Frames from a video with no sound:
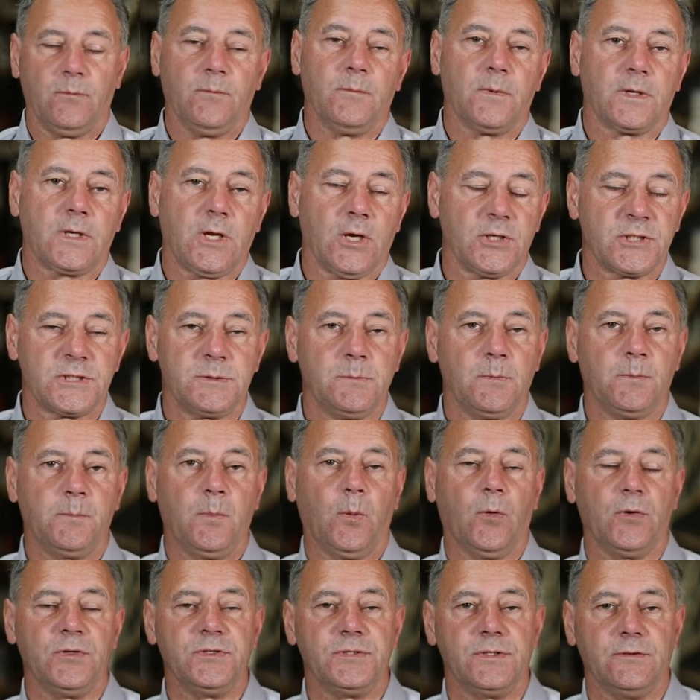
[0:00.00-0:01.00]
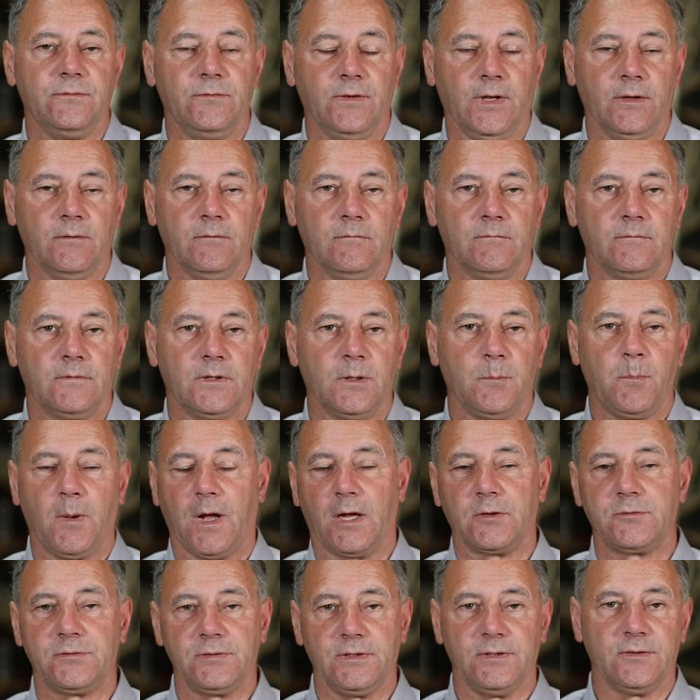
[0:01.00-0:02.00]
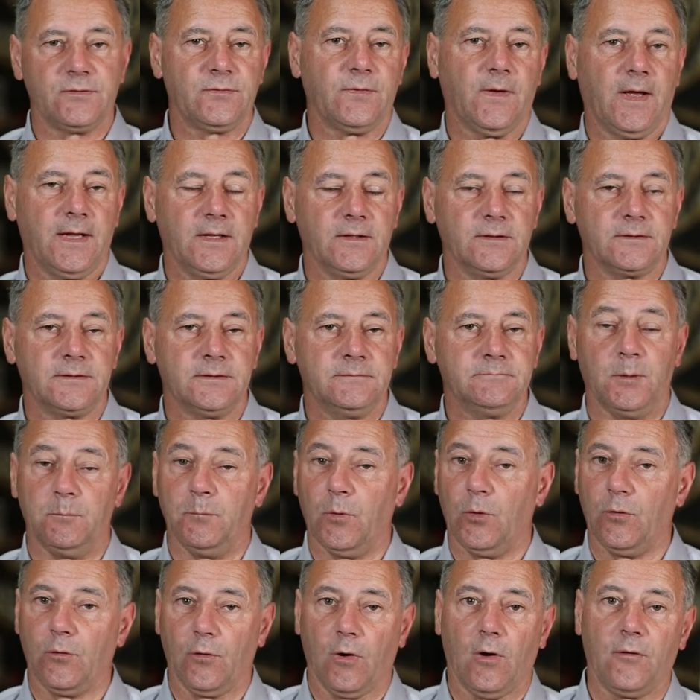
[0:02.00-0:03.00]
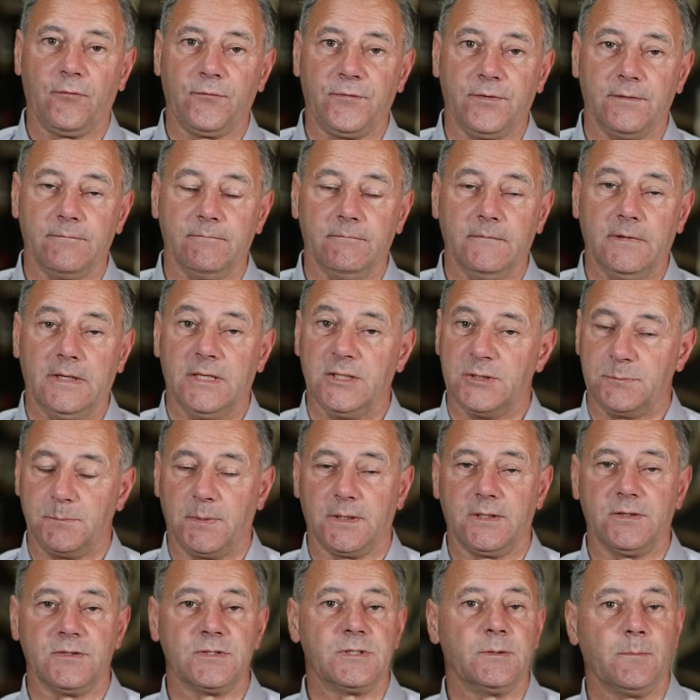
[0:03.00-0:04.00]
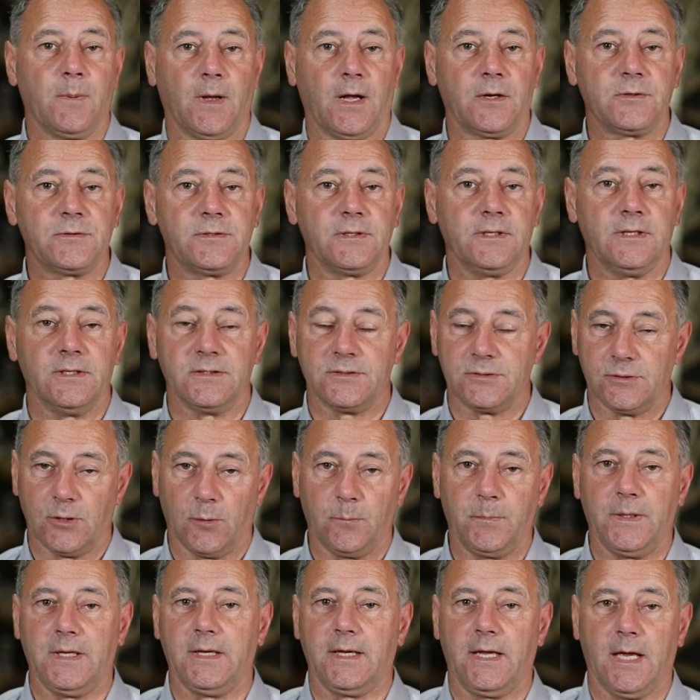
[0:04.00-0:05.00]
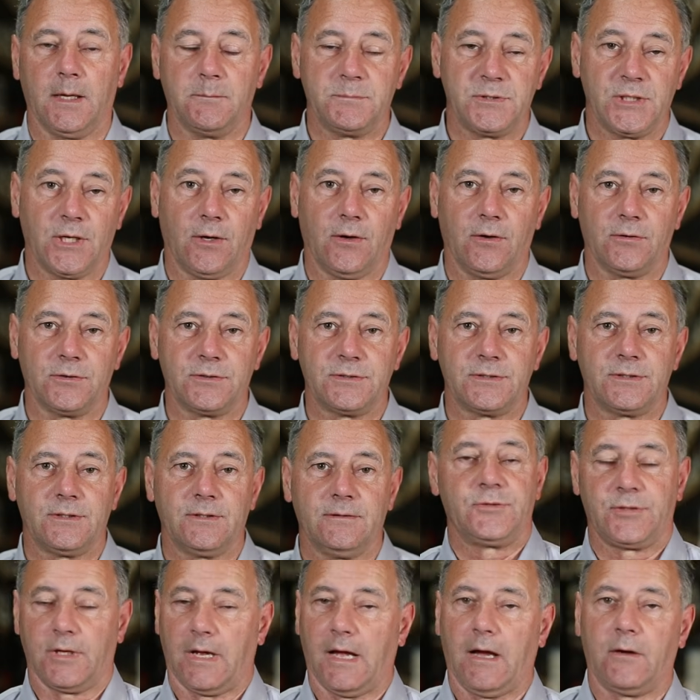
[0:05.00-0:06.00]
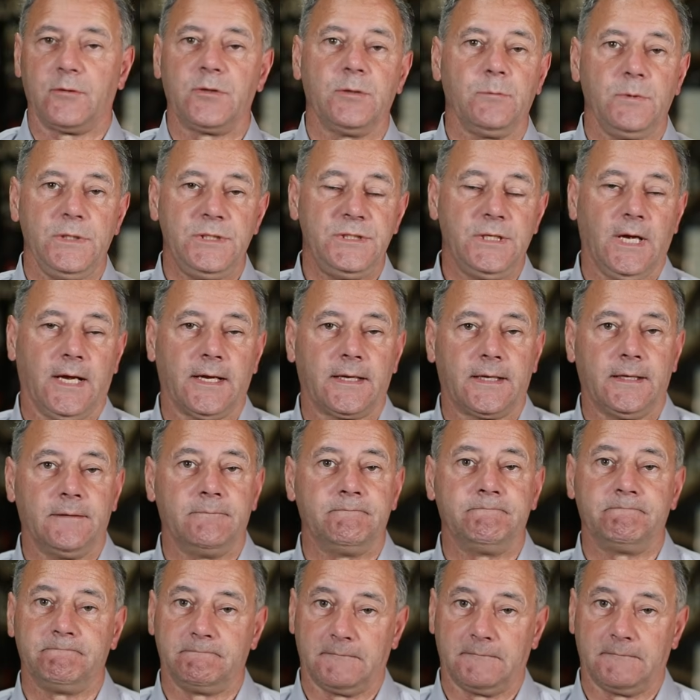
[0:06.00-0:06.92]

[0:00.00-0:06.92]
from a customer point of view, the battery has failed, but more often it's because the battery has not been kept charged. So how do we check?